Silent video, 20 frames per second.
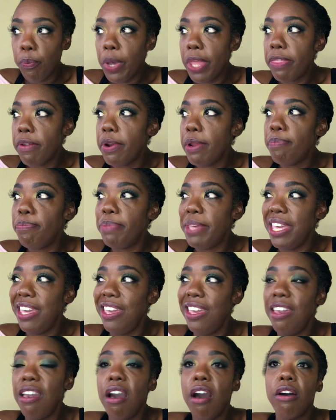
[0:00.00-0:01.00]
whether it
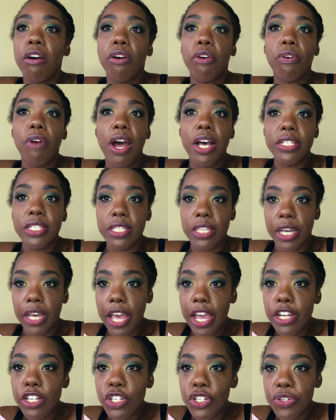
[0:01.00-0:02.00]
be across the
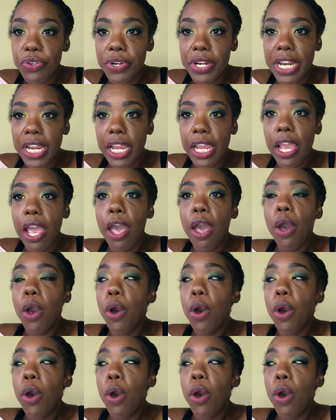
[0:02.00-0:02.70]
country,